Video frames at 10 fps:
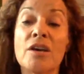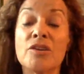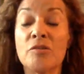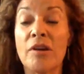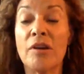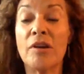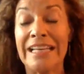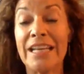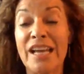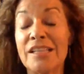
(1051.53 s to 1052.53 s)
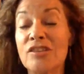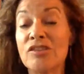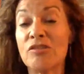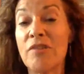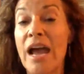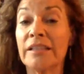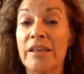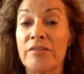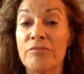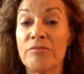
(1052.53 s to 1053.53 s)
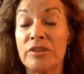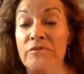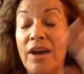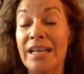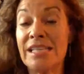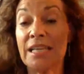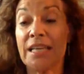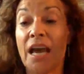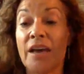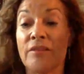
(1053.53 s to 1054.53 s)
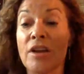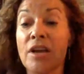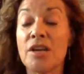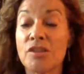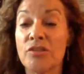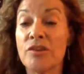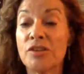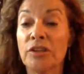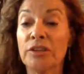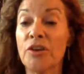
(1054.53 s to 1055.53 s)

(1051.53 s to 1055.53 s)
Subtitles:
you are connecting directly through the divine together. So there's a